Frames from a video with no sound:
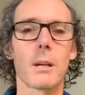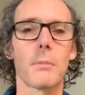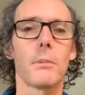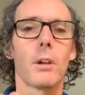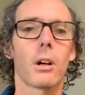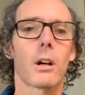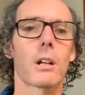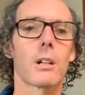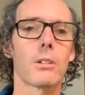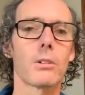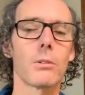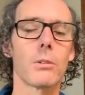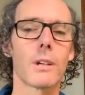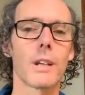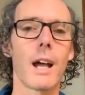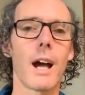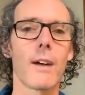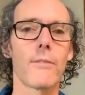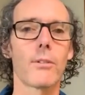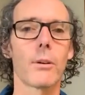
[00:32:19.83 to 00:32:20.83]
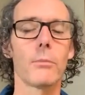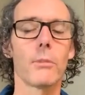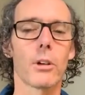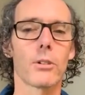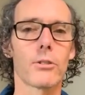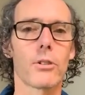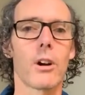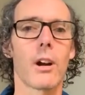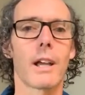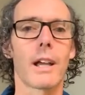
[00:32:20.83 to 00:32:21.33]
I'm not going to do enough, I'm
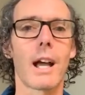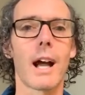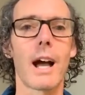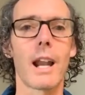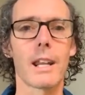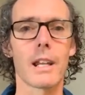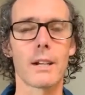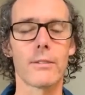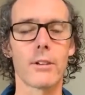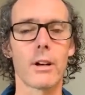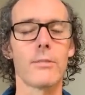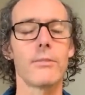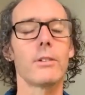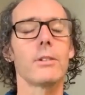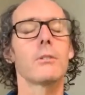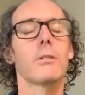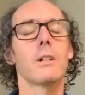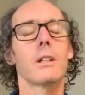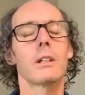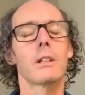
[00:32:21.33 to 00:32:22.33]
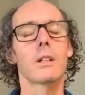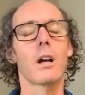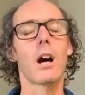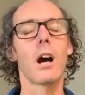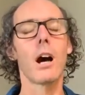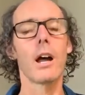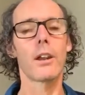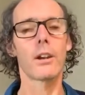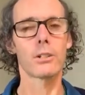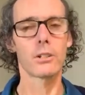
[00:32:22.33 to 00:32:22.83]
not trying hard enough, I feel really
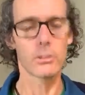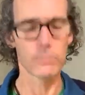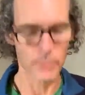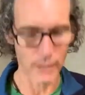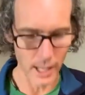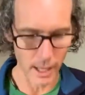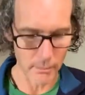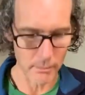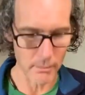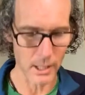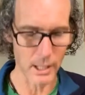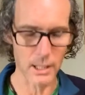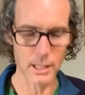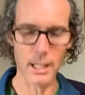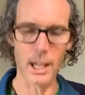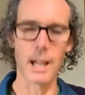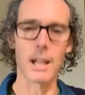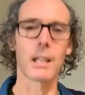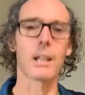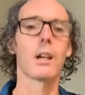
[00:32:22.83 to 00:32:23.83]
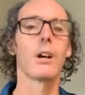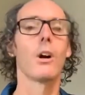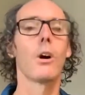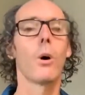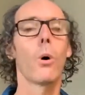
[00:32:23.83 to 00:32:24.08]
tired, I should be up meditating.